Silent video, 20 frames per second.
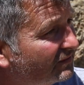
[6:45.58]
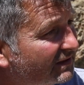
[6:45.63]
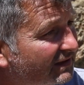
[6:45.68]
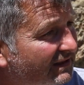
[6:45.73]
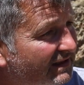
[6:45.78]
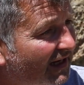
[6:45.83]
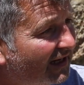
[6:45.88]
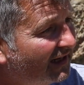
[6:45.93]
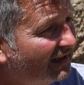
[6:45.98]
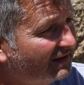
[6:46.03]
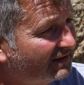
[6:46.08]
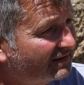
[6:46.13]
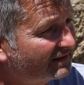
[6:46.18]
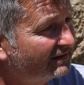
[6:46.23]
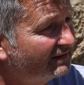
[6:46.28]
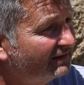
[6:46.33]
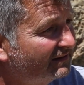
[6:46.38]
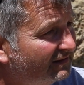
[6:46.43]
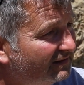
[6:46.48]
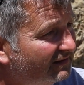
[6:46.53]
was a day's
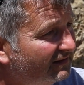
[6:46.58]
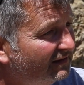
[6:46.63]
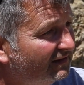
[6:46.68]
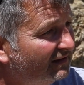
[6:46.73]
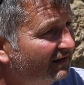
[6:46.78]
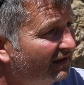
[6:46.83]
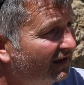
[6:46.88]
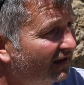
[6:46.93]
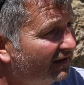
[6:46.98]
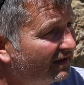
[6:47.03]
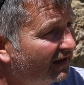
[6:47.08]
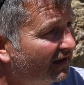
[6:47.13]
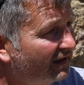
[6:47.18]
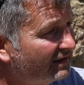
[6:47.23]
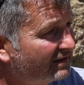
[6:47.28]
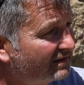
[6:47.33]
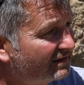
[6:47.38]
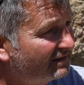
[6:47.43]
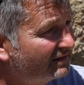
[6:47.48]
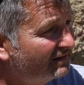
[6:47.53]

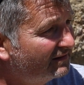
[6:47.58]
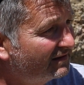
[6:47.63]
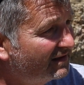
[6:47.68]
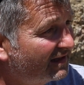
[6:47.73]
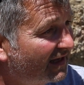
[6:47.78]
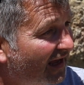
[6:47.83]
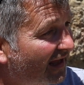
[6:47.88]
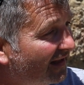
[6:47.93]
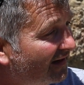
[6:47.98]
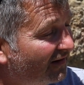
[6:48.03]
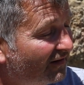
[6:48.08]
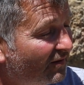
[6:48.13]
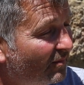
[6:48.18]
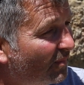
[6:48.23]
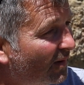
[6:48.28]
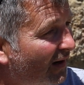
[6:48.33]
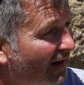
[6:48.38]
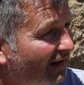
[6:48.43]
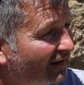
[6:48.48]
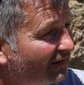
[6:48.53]
to get there
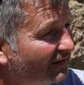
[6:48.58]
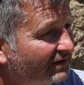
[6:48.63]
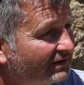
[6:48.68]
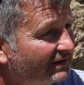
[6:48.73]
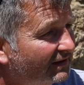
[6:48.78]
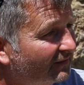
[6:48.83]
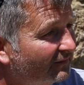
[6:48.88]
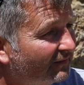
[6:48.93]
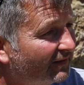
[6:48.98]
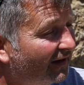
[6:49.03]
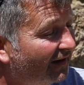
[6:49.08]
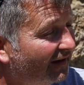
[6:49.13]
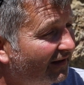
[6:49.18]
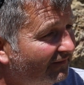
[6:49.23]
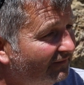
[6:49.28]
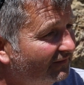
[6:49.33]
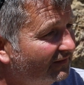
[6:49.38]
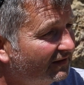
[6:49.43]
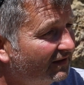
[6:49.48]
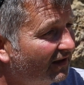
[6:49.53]
and back, I should think, without
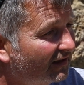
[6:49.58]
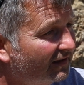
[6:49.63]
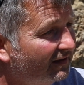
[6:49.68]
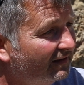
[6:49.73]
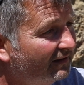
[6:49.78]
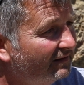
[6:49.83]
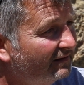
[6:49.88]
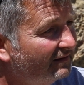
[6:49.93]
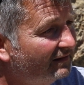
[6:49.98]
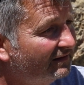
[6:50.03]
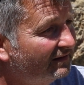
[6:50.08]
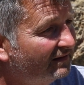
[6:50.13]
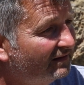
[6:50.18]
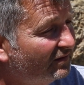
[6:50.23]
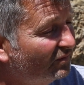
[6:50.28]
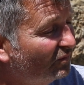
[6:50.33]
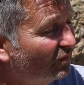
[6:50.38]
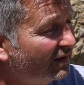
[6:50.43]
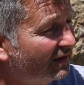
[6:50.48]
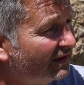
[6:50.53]
even cutting
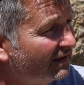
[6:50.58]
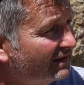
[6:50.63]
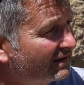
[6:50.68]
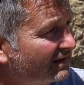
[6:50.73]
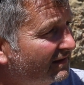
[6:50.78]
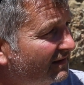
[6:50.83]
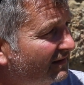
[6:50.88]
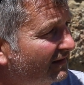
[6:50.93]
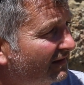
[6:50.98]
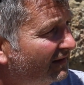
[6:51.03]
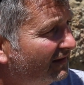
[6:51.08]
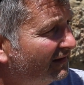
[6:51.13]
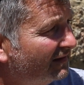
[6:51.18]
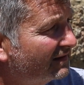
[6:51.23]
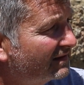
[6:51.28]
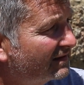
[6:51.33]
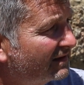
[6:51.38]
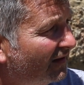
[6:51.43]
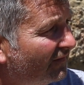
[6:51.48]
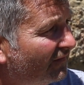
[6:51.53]
withies
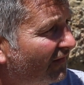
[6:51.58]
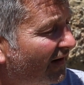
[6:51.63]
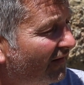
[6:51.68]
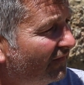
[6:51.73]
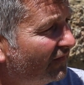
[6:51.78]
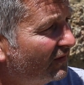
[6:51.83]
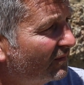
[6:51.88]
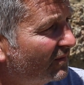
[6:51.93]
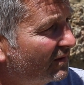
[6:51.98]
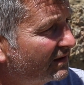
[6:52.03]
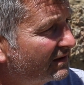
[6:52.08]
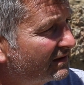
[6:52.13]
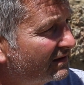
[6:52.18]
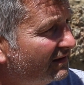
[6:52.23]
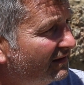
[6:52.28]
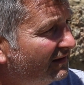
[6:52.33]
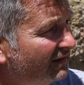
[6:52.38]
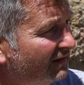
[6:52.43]
and stuff afterwards.